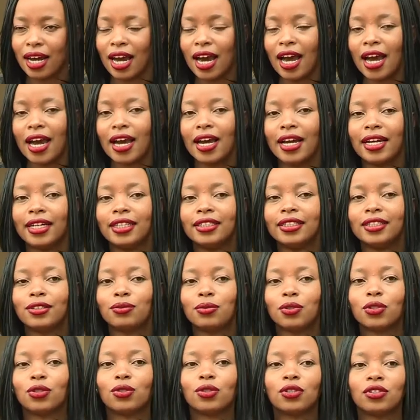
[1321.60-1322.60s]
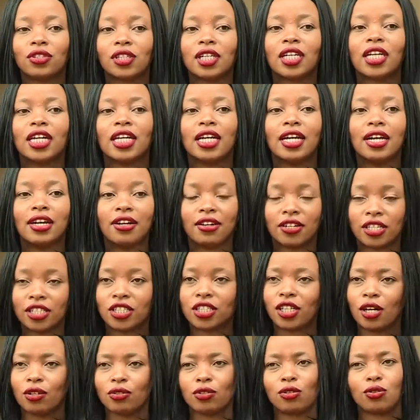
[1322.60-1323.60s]
and we should really
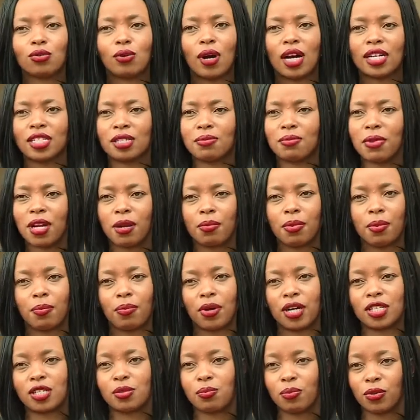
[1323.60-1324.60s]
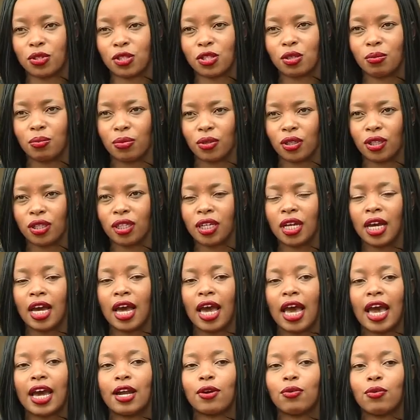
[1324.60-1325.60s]
reach out to as many people as possible
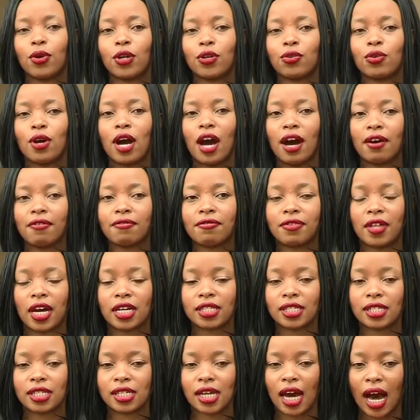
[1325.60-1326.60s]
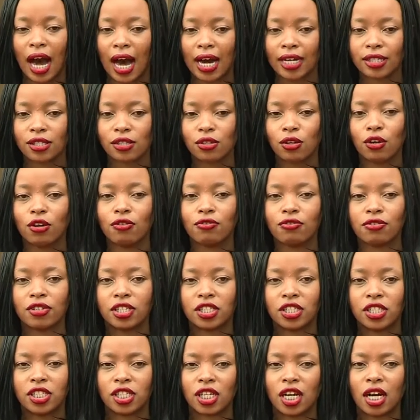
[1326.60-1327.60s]
and when you have that heart of
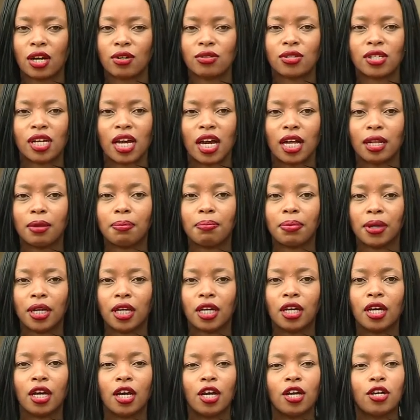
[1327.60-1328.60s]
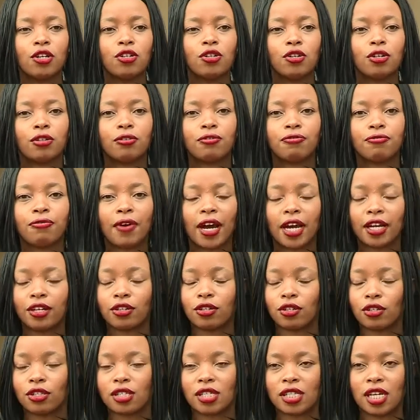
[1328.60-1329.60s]
reaching out helping you'll find
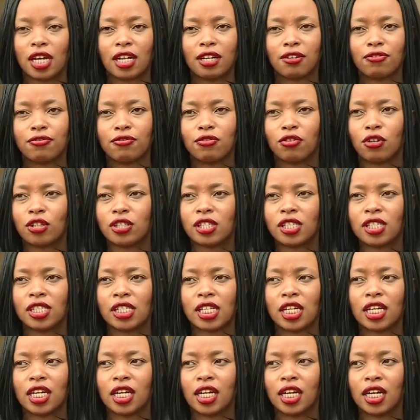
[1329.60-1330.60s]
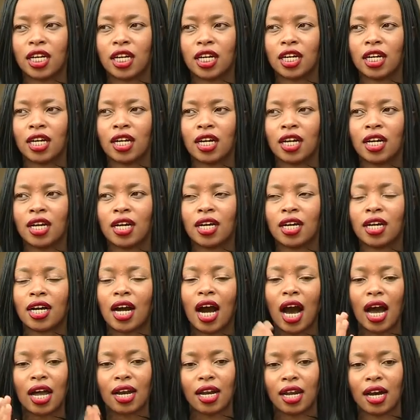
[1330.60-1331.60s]
yourself not seeing
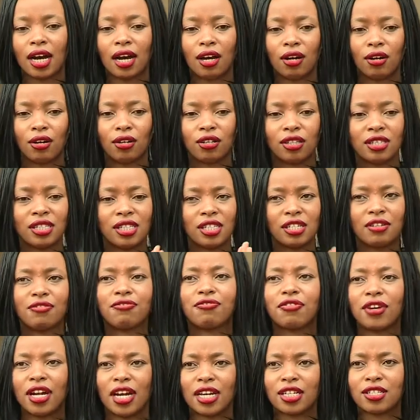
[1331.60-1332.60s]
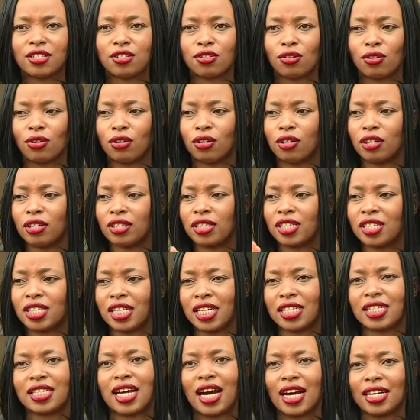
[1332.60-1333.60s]
color or difference or
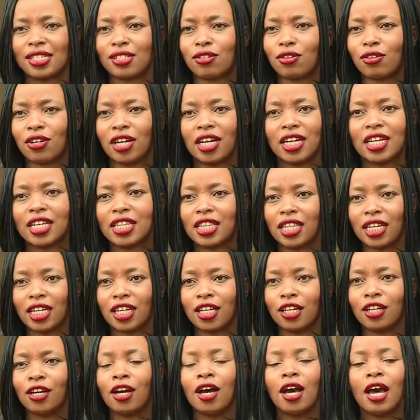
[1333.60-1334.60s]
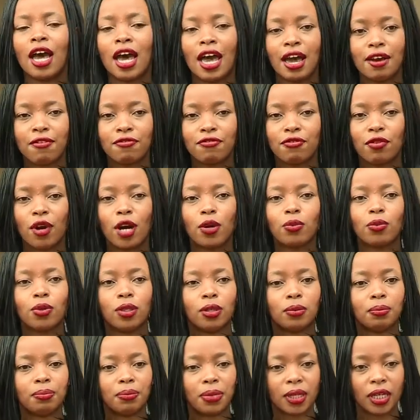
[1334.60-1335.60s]
status or anything. Everyone
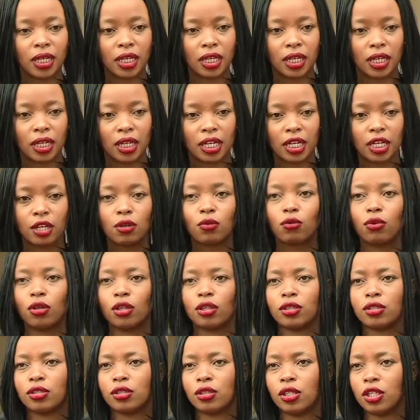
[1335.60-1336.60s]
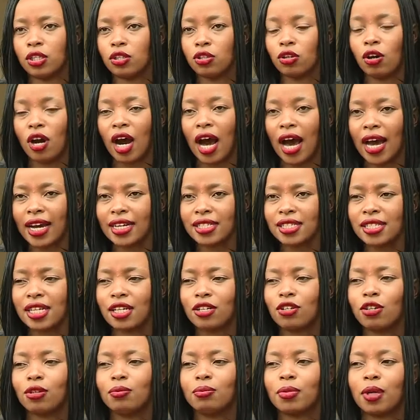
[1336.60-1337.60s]
will be equal in your eyes
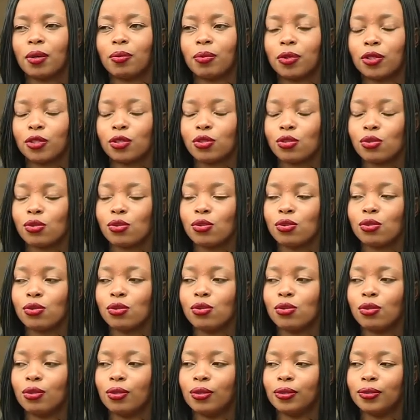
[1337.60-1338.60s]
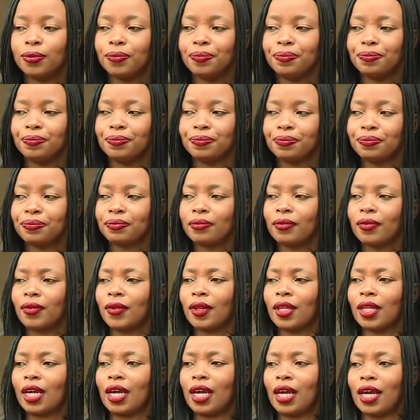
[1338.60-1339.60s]
and you'll be able to, mm,
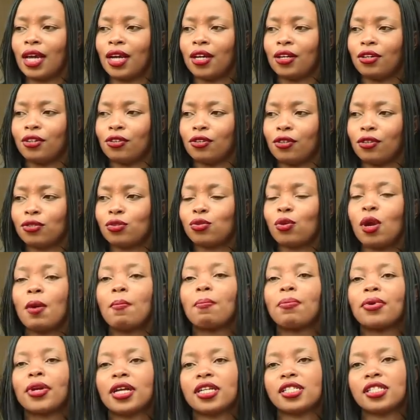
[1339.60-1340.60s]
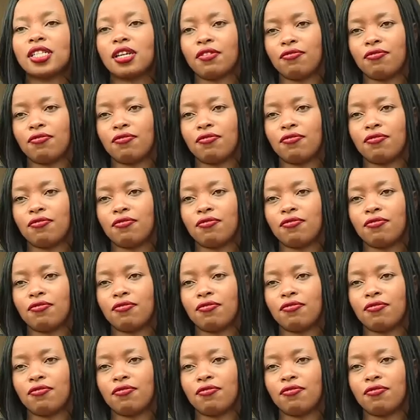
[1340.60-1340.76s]
you know, to embrace